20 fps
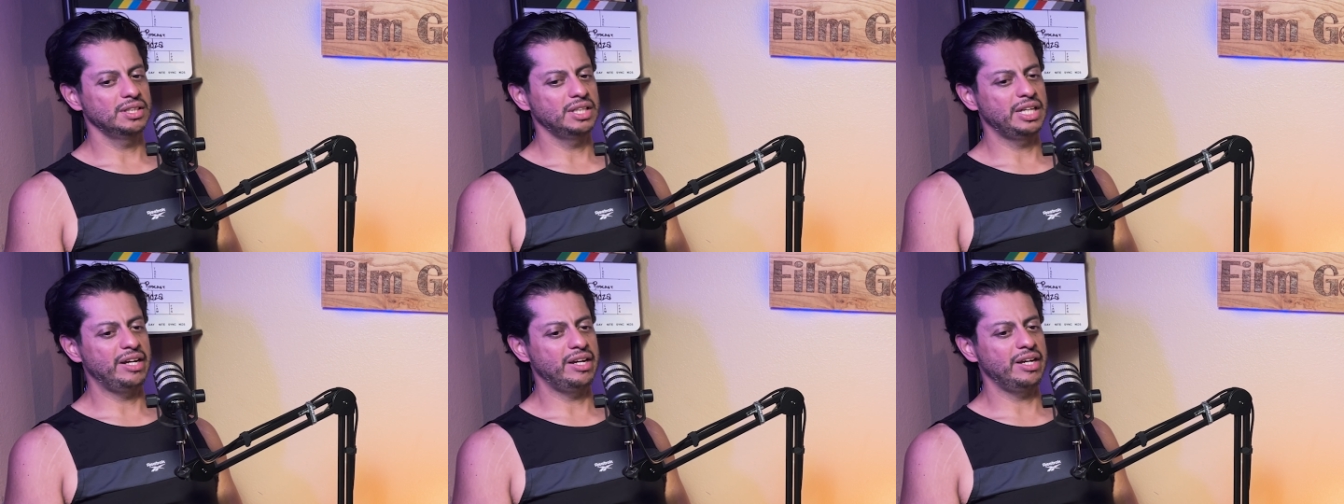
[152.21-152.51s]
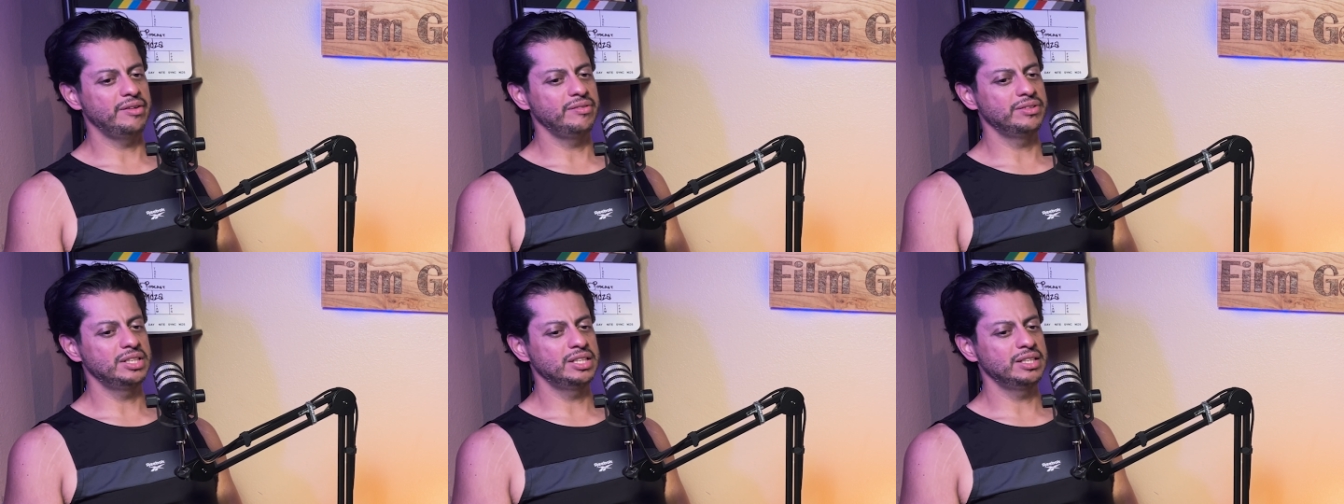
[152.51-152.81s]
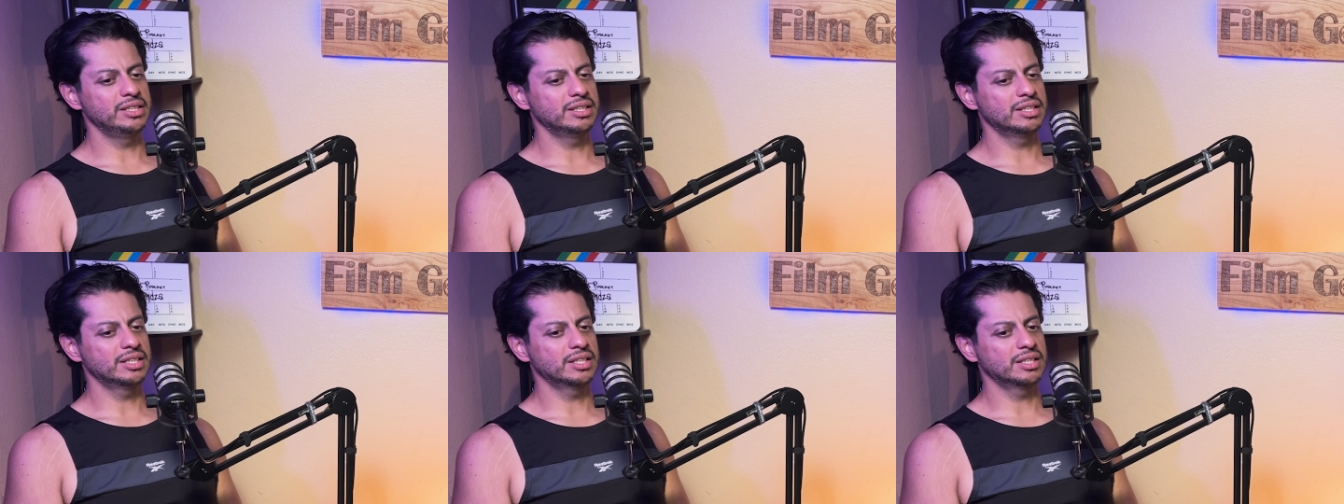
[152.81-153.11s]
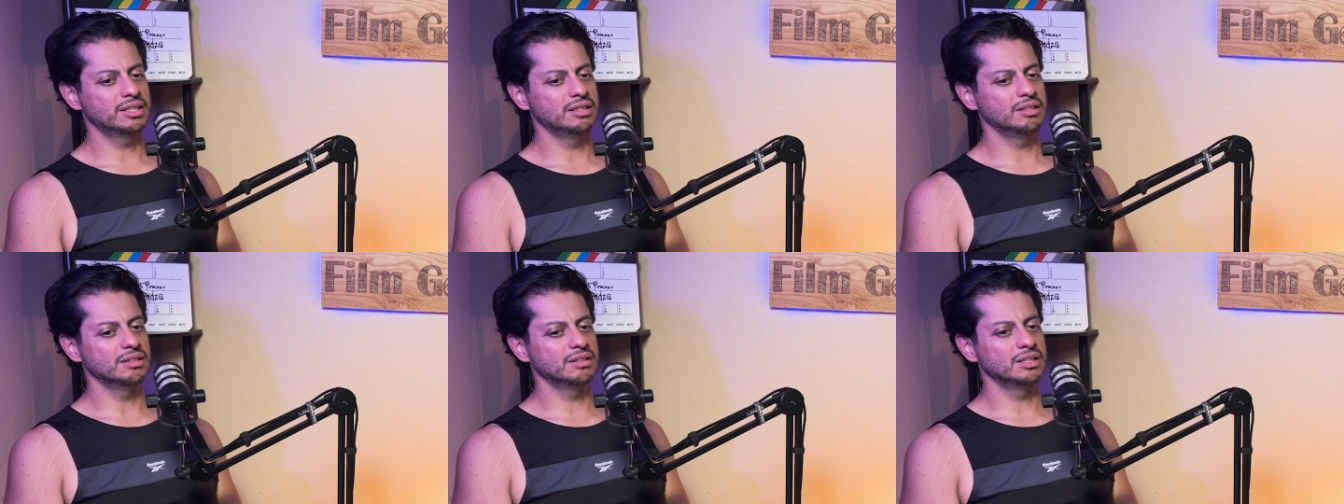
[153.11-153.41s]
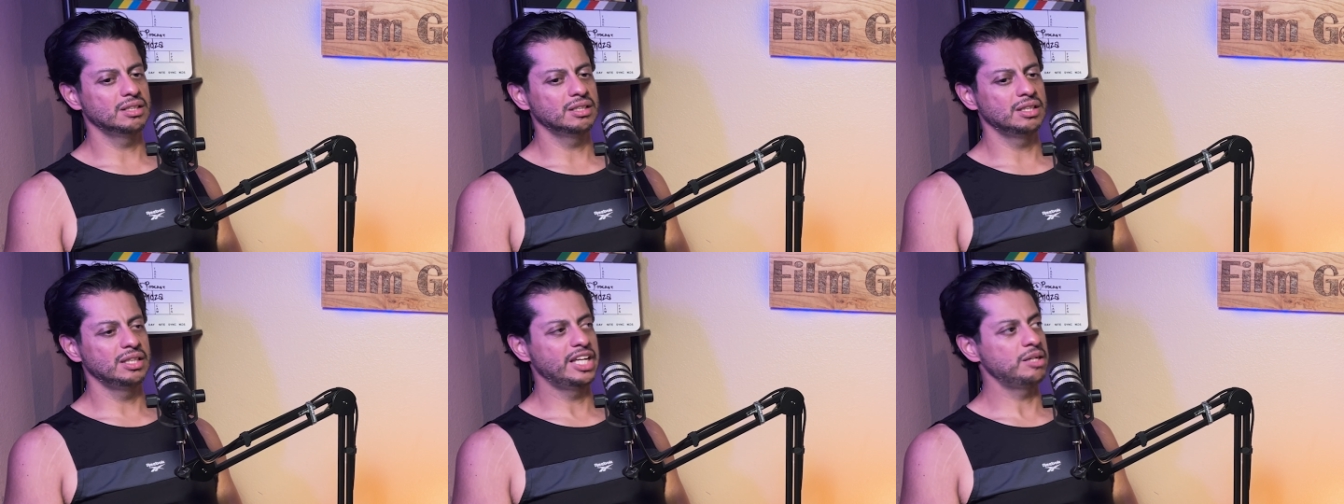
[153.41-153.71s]
everything
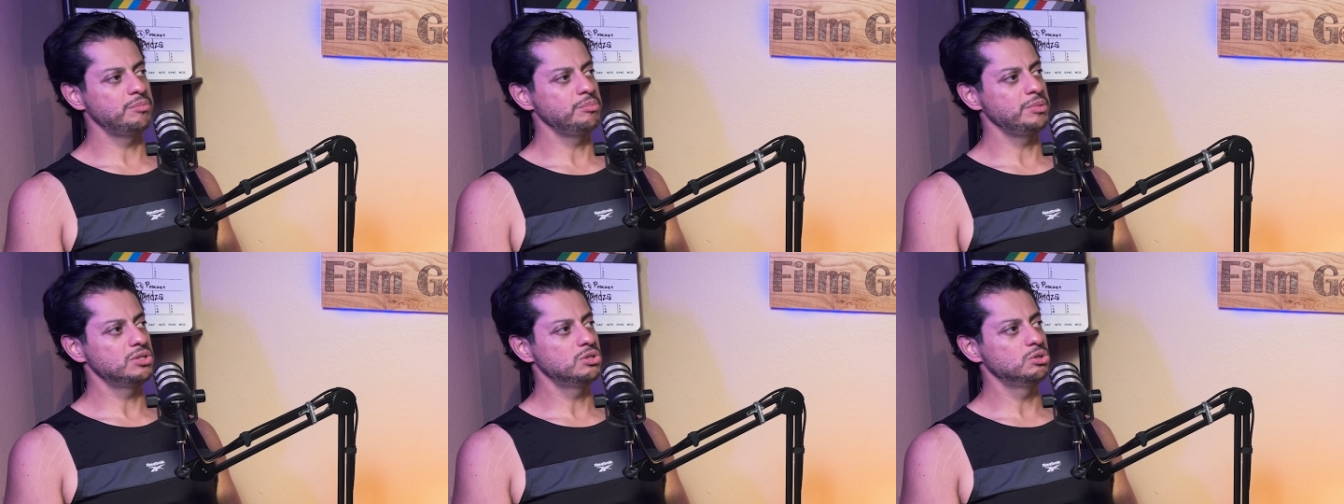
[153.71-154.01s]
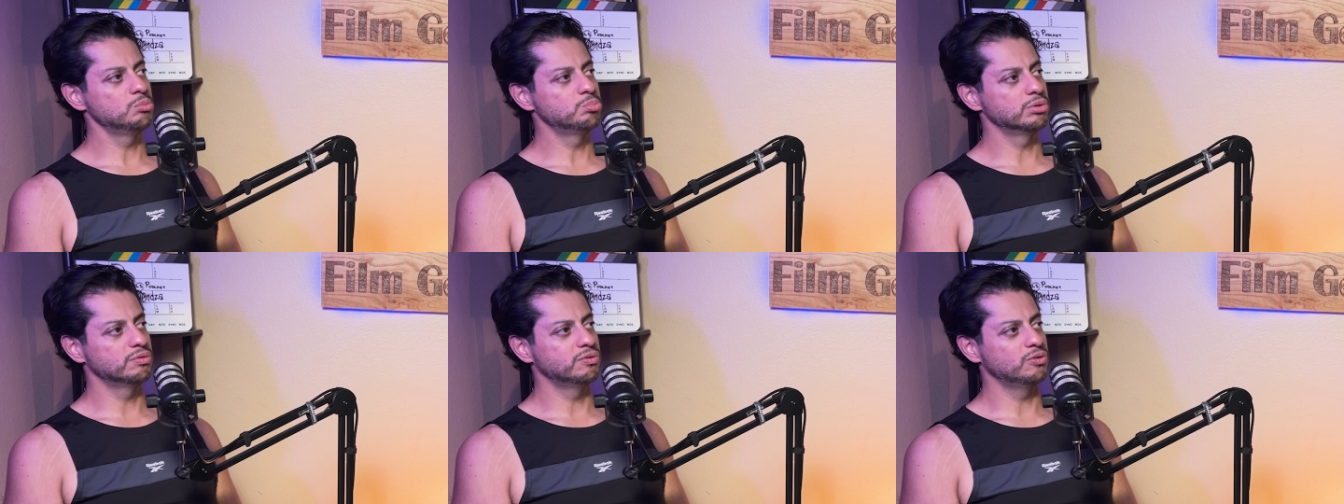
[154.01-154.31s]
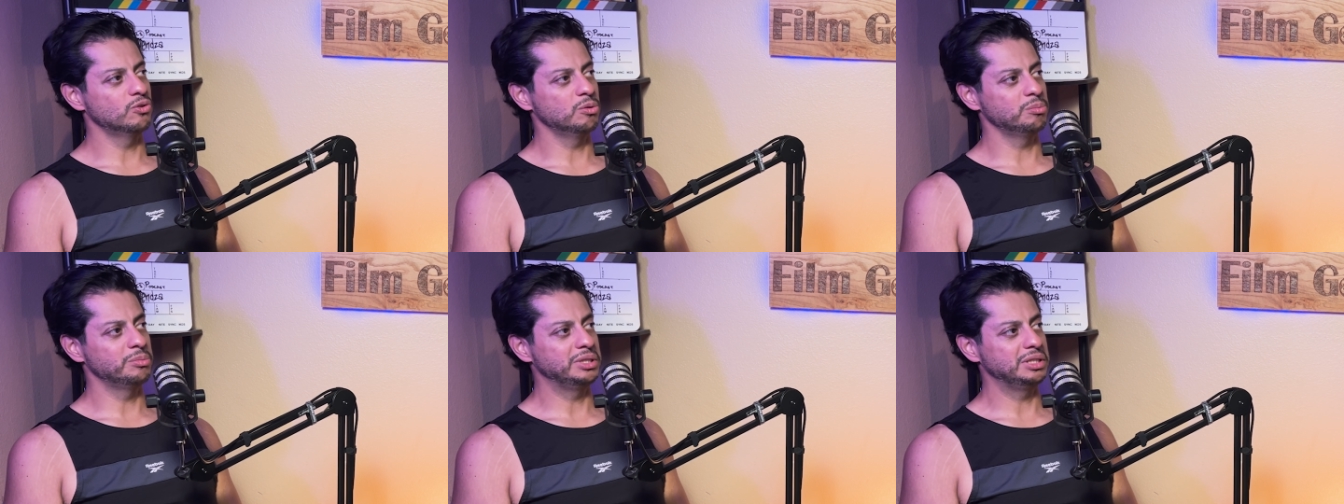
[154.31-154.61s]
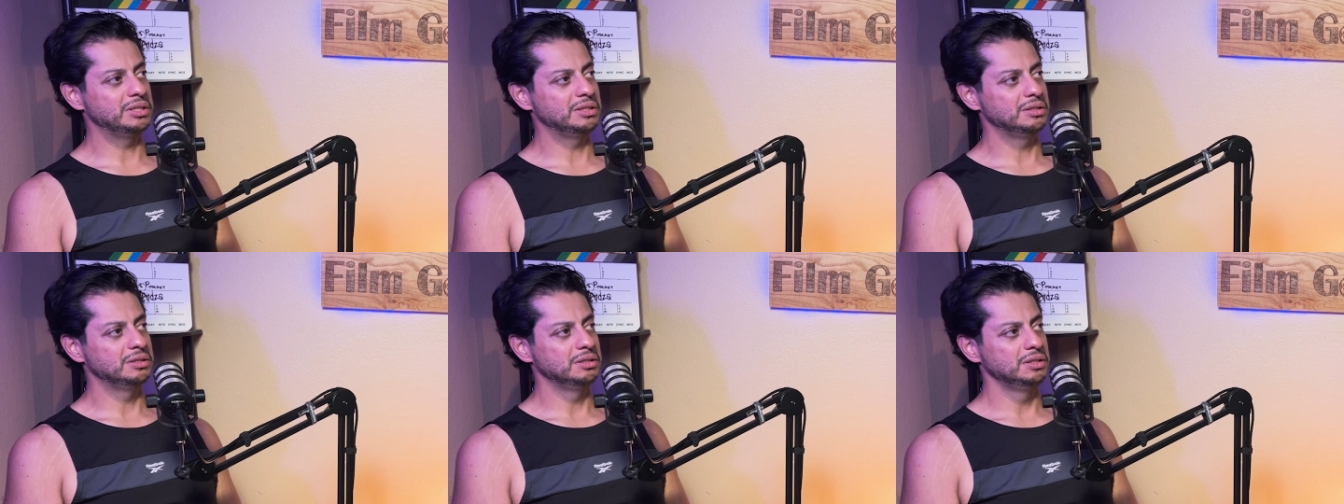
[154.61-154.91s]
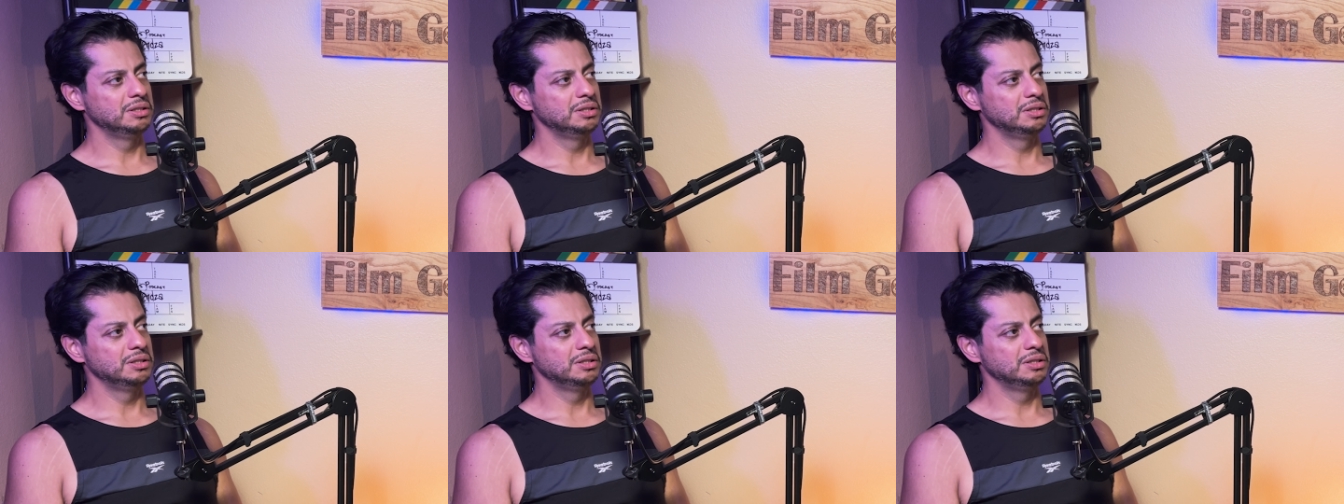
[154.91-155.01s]
led me to performing.